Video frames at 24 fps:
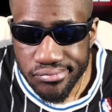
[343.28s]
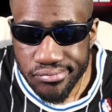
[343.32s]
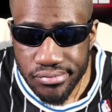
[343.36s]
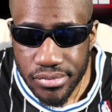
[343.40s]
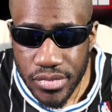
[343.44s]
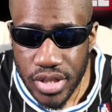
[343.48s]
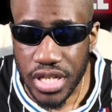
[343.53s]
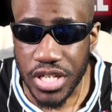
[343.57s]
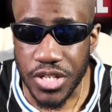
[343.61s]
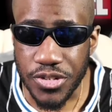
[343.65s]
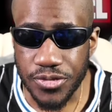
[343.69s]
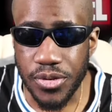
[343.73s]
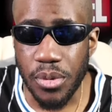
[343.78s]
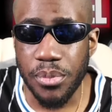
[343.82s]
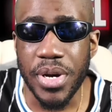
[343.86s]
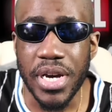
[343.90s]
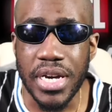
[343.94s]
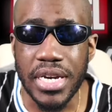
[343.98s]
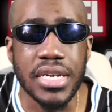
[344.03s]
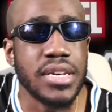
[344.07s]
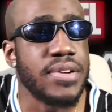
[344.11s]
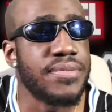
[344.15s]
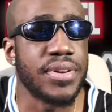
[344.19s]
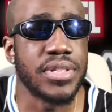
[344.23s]
He's from a
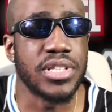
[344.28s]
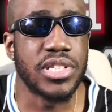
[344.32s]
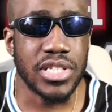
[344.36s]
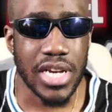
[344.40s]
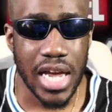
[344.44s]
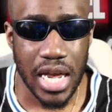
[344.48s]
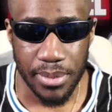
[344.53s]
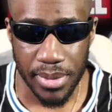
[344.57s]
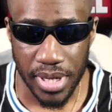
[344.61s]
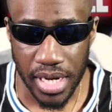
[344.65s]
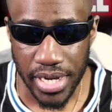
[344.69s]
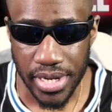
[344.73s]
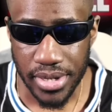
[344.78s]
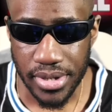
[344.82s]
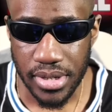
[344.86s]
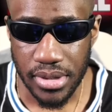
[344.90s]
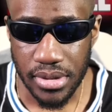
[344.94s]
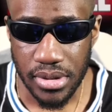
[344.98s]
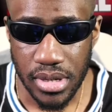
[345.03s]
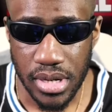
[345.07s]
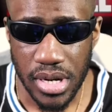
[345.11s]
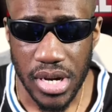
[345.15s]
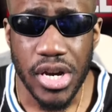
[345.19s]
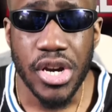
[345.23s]
different timeline.
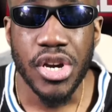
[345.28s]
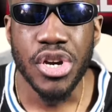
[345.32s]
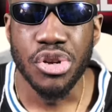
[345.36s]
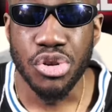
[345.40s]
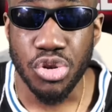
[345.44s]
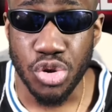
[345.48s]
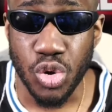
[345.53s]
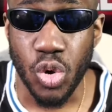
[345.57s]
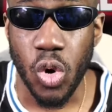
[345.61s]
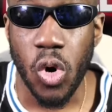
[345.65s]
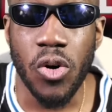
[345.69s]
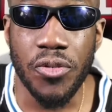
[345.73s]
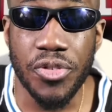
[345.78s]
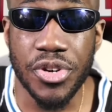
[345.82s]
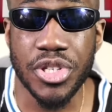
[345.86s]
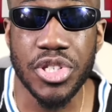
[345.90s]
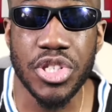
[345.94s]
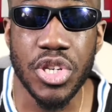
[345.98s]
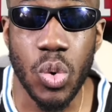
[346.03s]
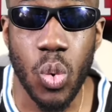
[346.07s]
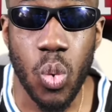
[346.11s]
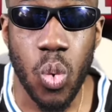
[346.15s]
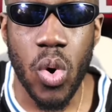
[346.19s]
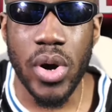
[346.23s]
So obviously,
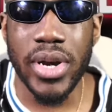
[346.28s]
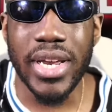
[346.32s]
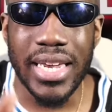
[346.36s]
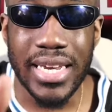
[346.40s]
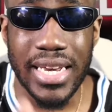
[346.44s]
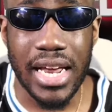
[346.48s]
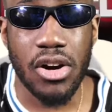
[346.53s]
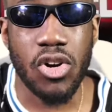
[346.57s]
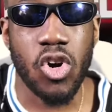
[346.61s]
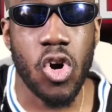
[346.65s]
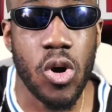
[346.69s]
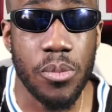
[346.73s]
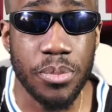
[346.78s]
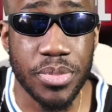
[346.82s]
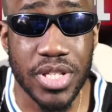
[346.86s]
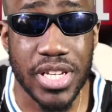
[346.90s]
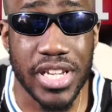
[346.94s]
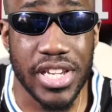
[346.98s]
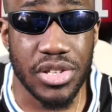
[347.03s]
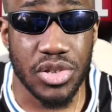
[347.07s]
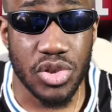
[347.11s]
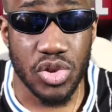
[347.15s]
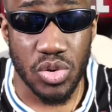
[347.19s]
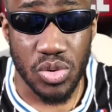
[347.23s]
when he now comes
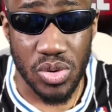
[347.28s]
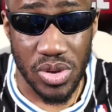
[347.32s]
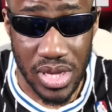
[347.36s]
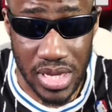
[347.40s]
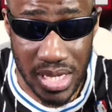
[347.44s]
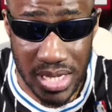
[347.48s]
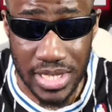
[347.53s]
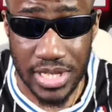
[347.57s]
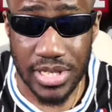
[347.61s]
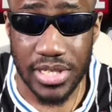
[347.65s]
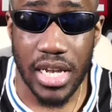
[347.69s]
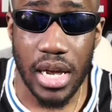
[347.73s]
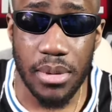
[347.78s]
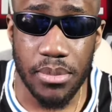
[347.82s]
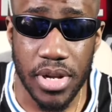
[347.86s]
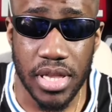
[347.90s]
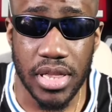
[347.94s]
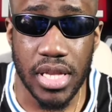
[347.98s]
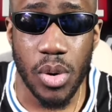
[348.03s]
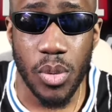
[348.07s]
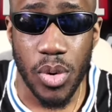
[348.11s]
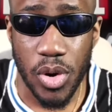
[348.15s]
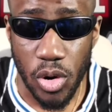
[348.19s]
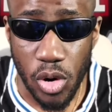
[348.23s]
into this timeline
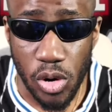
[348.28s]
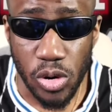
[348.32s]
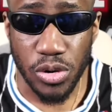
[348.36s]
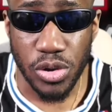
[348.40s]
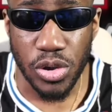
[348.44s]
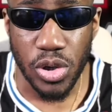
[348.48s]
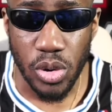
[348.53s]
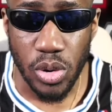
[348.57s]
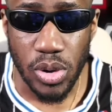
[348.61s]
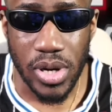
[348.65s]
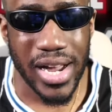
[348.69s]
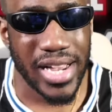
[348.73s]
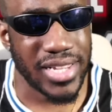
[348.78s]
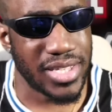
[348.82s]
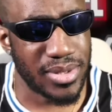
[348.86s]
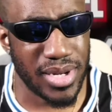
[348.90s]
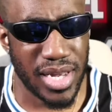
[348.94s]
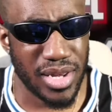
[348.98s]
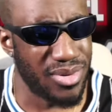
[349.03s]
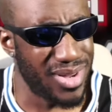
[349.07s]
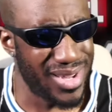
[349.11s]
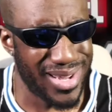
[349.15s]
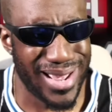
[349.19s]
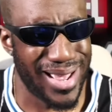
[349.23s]
that we all know, guys are like,
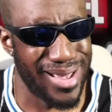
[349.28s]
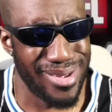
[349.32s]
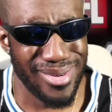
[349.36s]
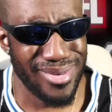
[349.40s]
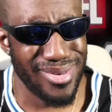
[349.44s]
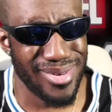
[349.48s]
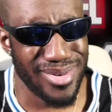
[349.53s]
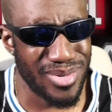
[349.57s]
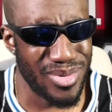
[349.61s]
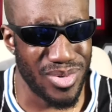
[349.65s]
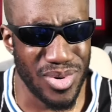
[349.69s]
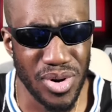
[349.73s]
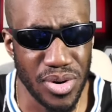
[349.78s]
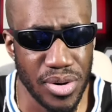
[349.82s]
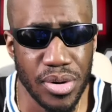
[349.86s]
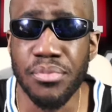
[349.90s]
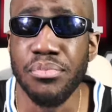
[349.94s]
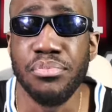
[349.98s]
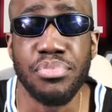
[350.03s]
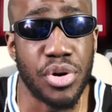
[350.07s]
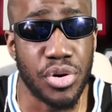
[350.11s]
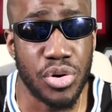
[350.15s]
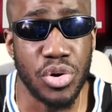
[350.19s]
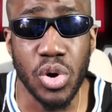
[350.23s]
wait, hang on, what?
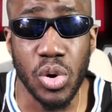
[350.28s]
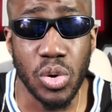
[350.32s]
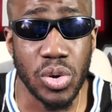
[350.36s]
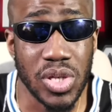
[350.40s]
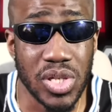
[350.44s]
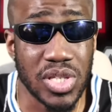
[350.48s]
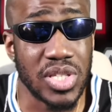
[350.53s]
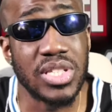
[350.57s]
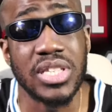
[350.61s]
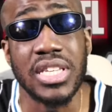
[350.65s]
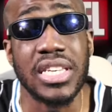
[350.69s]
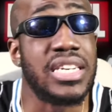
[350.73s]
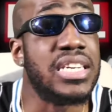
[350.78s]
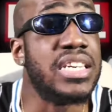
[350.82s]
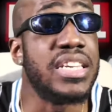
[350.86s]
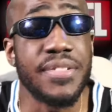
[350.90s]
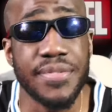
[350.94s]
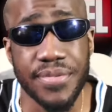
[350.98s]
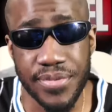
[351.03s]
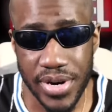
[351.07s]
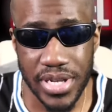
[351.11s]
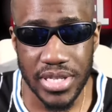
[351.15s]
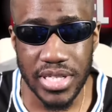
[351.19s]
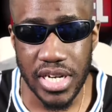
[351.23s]
But no, this is a
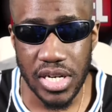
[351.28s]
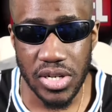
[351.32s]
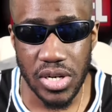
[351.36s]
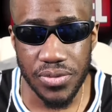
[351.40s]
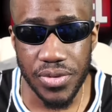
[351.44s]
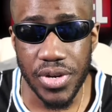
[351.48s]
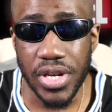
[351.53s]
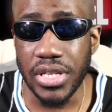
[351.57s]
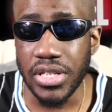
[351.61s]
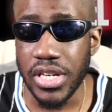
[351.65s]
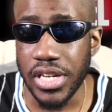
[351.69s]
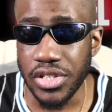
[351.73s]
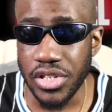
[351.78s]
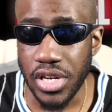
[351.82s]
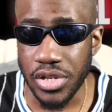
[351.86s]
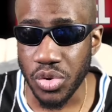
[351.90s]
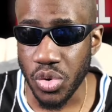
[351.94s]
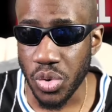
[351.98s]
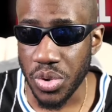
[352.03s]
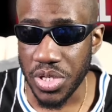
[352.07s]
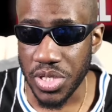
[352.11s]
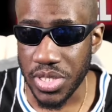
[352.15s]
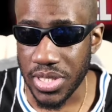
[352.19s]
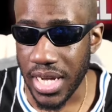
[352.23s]
different kind of a, a, a
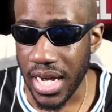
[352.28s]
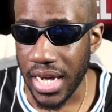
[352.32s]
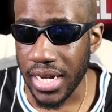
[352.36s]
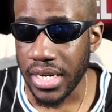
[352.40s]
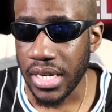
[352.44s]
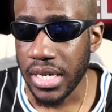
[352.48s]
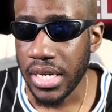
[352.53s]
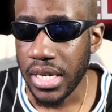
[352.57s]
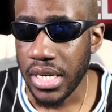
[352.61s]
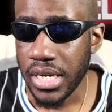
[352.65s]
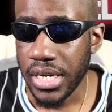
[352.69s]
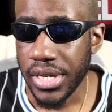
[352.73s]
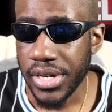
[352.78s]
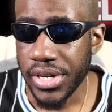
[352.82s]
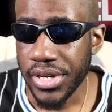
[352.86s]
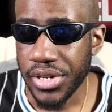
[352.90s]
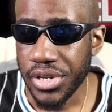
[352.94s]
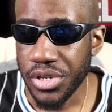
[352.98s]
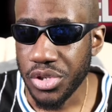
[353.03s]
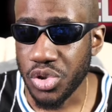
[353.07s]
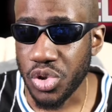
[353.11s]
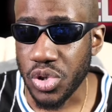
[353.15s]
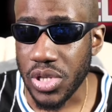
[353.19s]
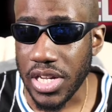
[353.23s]
Tony Stark.
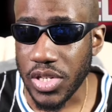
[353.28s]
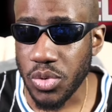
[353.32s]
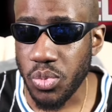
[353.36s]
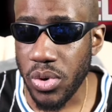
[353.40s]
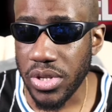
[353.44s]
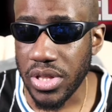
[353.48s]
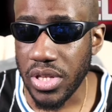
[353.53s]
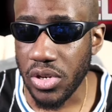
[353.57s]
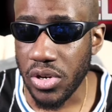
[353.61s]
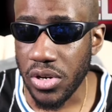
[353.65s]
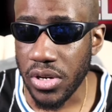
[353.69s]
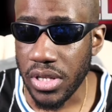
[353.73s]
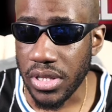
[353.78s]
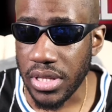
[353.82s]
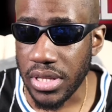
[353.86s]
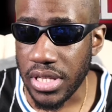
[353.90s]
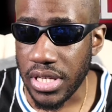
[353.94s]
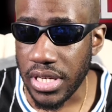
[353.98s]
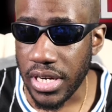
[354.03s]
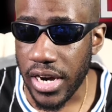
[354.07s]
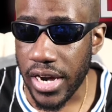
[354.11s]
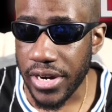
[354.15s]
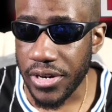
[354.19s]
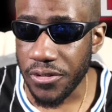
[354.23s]
So that's where the, the
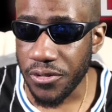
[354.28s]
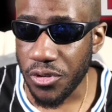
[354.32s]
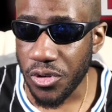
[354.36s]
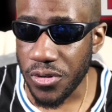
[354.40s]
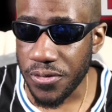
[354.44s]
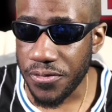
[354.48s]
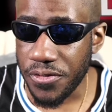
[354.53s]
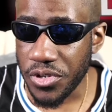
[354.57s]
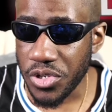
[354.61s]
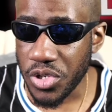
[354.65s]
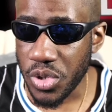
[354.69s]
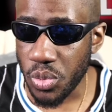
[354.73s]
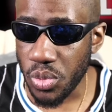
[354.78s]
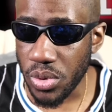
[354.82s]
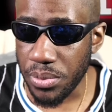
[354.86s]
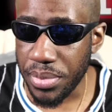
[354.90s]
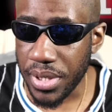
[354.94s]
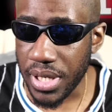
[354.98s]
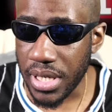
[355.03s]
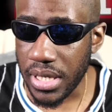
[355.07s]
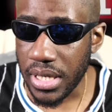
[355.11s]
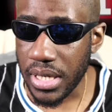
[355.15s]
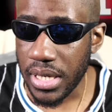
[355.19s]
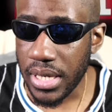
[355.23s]
kind of confusion will be.